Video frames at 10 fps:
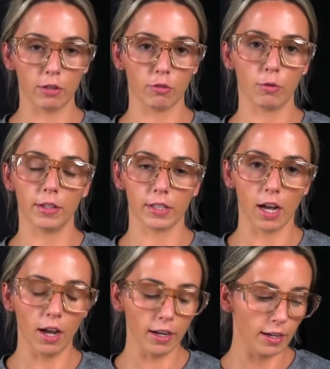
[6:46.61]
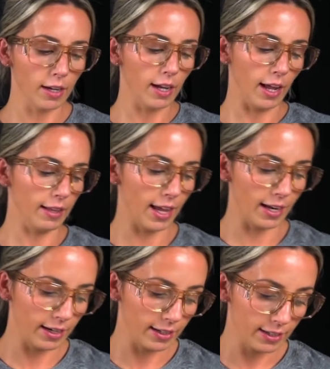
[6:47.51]
through on the cut, and
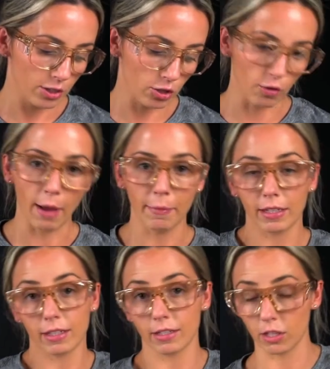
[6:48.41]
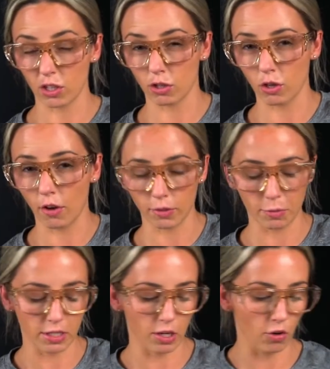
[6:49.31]
then ceramic, because it's a softer
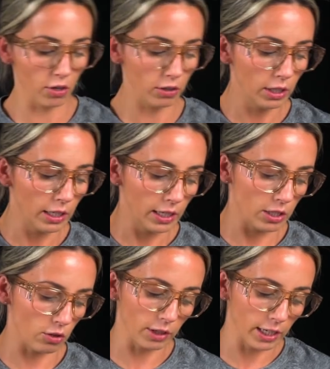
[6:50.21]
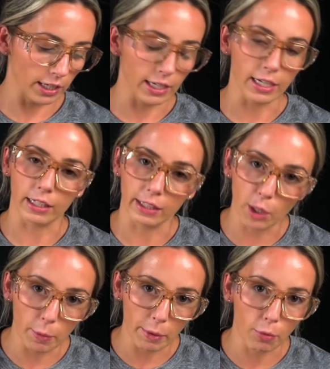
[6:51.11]
material, is only going to need a
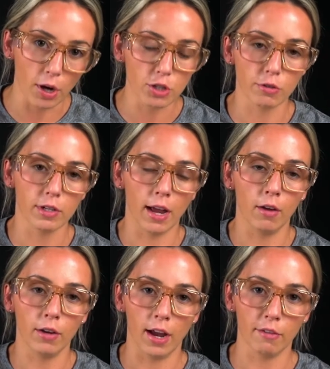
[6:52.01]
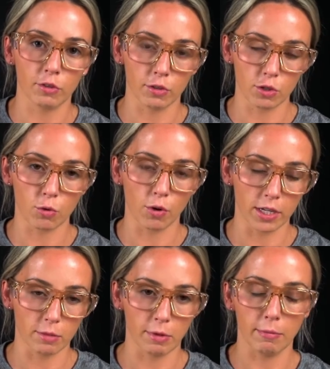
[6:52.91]
little bit pressure down after the score
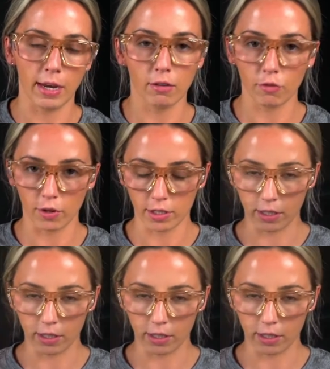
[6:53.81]
has been made for it to